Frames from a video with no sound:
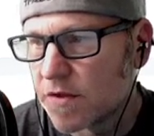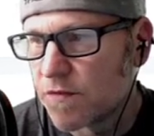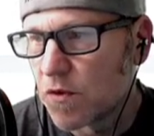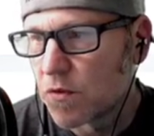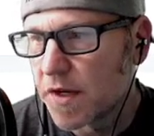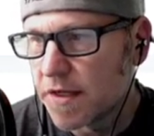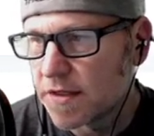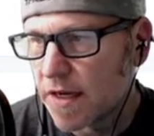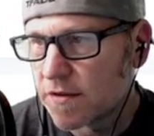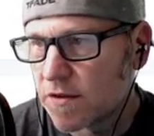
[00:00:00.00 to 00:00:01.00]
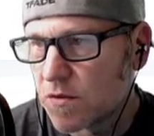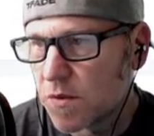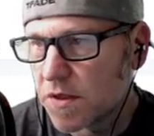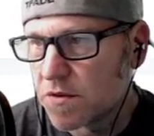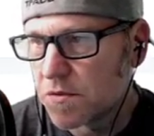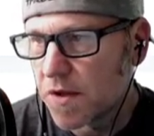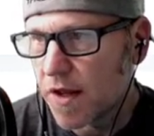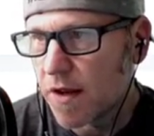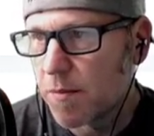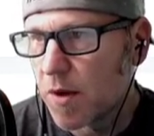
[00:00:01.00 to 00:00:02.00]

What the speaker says: full range out to 22K,